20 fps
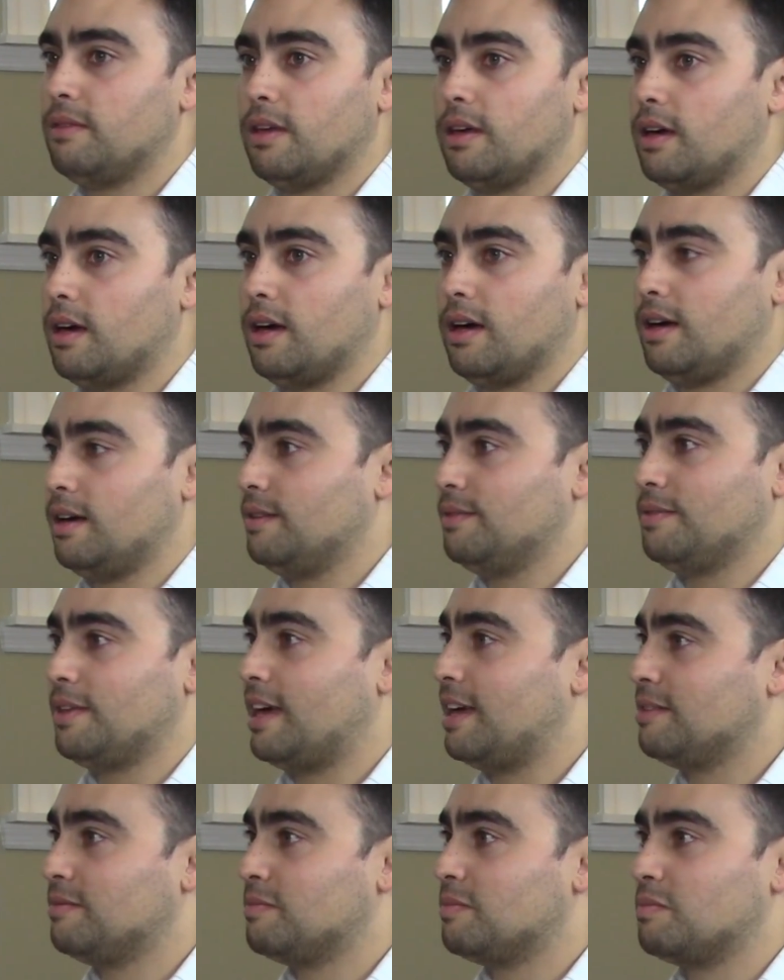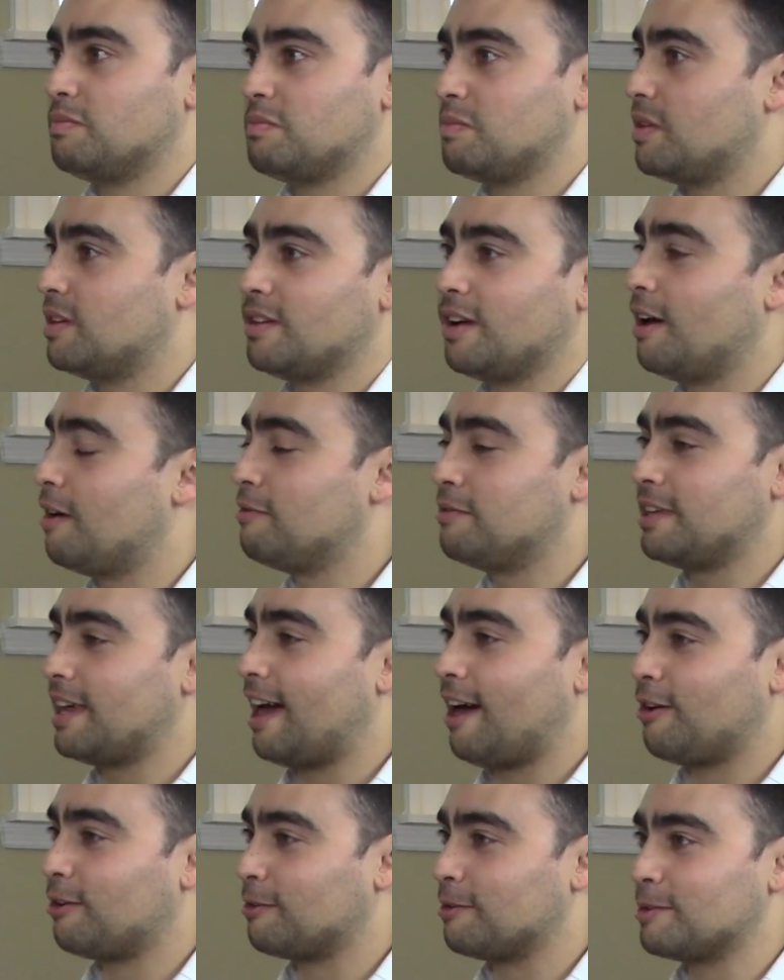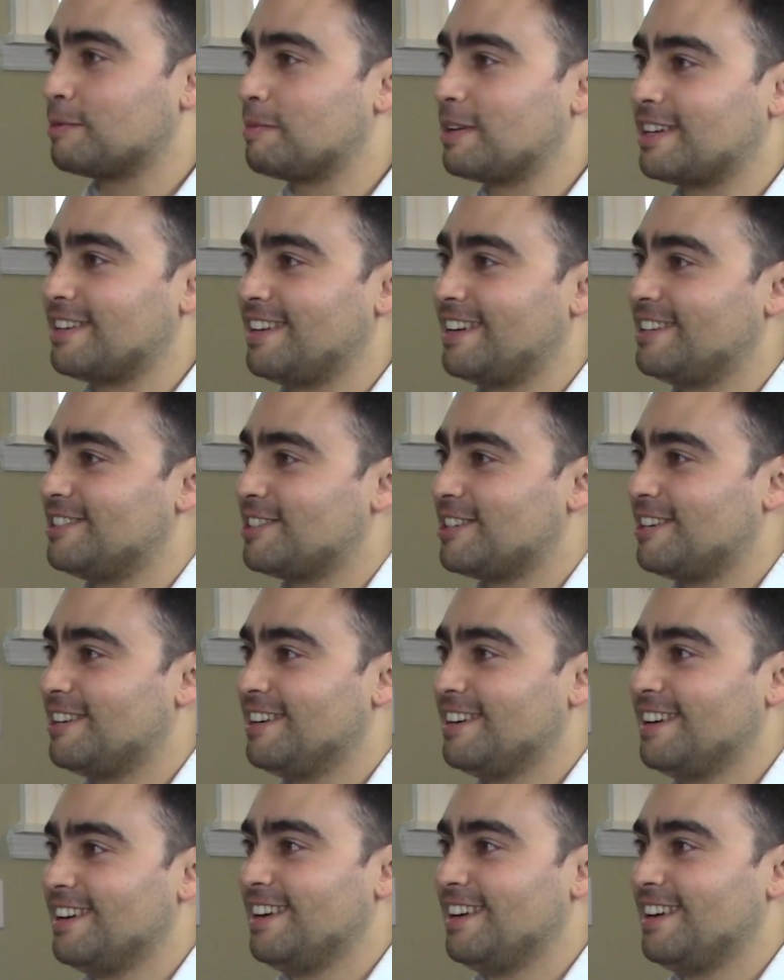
that of the algorithmic nature,